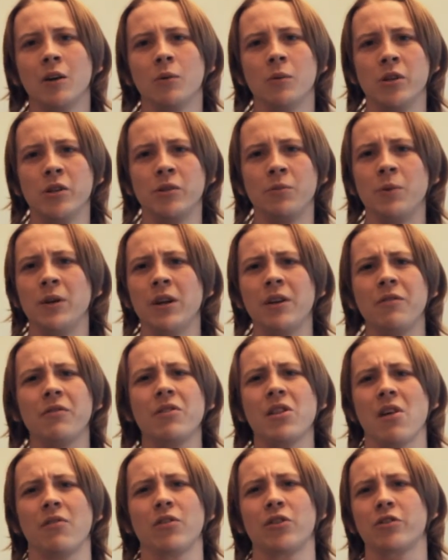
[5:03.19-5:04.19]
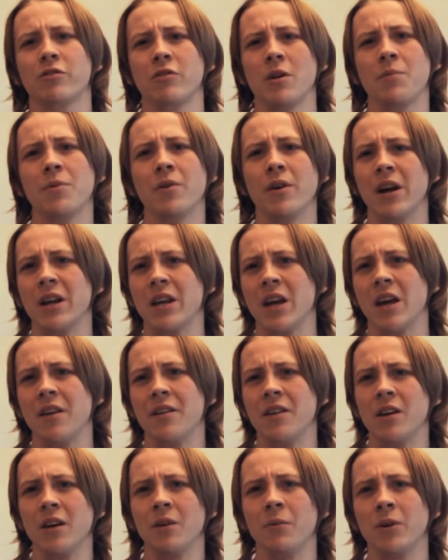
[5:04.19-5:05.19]
We didn't really have a script or any
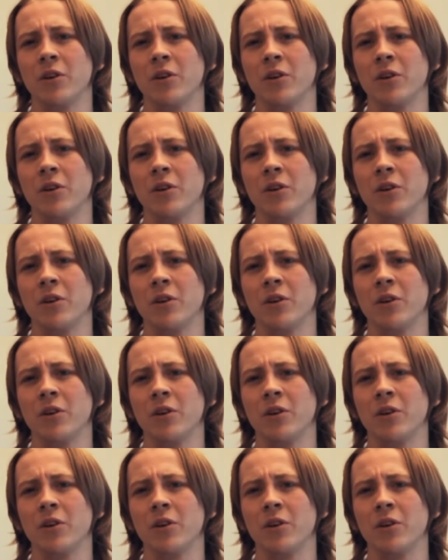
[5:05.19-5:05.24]
idea.